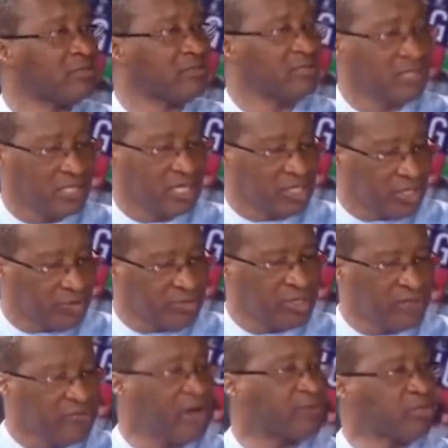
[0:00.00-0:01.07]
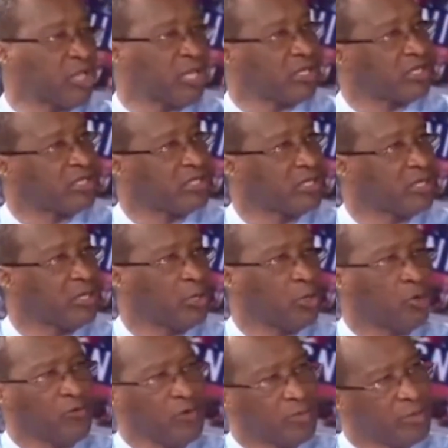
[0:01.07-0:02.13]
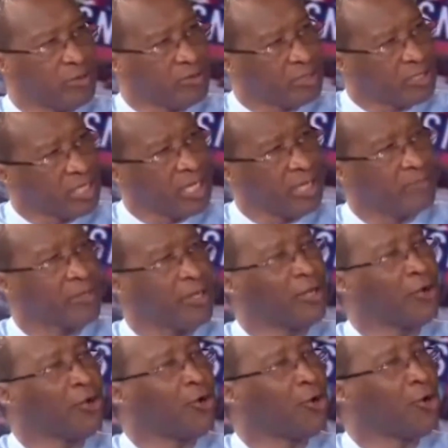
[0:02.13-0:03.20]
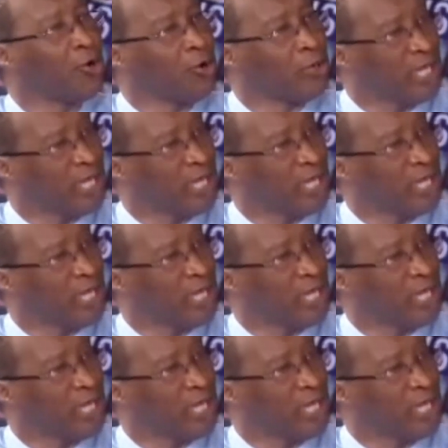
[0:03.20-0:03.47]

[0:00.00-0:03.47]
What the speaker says: a series of ramp checks over a period of time on Air